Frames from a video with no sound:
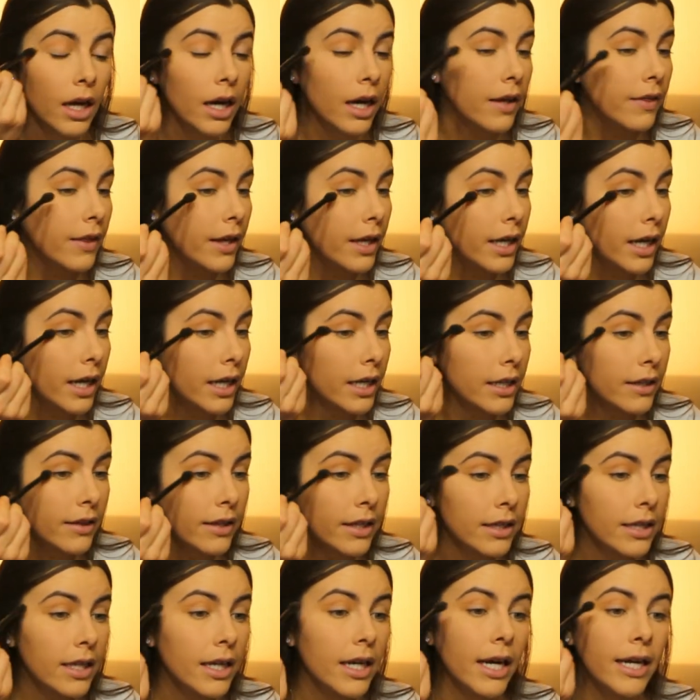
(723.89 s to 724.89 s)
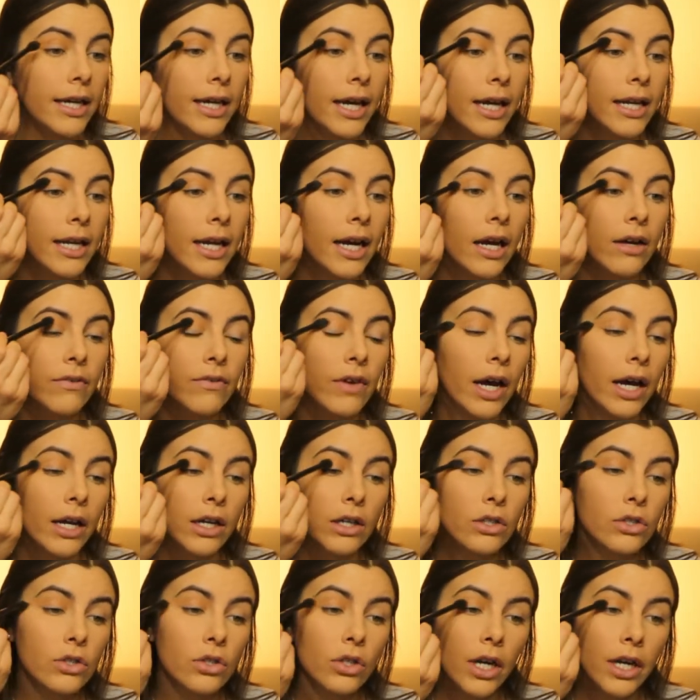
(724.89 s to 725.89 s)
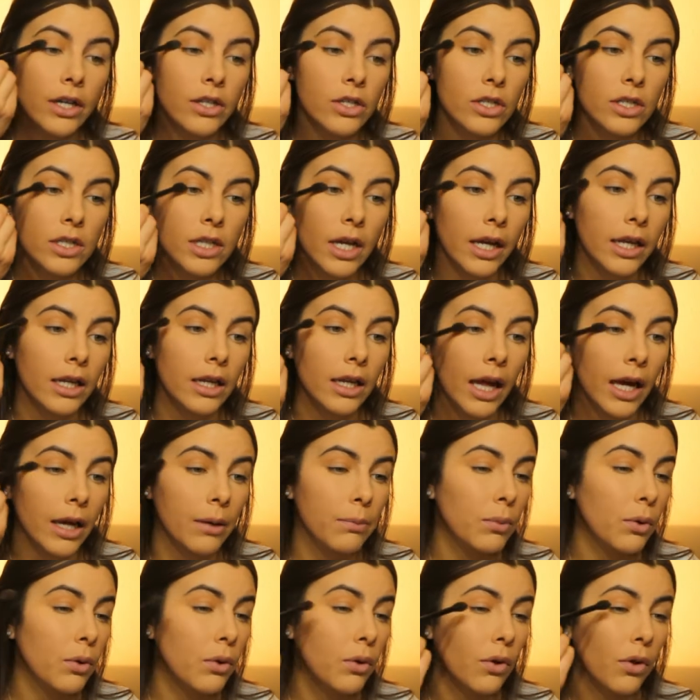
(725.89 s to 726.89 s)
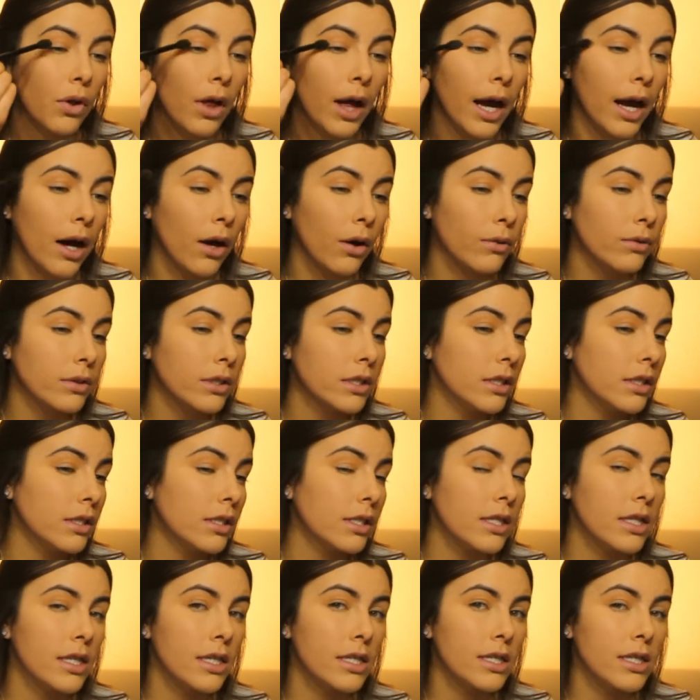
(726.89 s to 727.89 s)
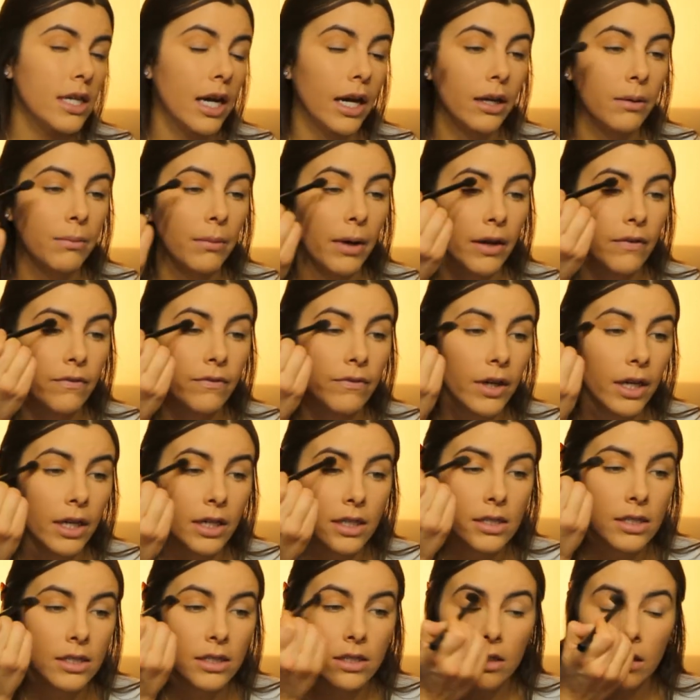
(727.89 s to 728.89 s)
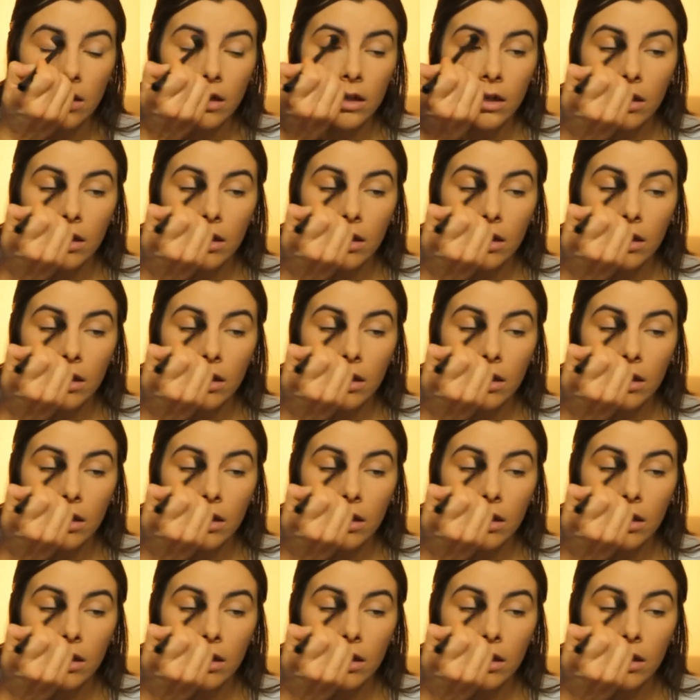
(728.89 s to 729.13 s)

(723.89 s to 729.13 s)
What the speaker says: And then anything that I kind of have extra, I just kind of like pull out to this side of my face.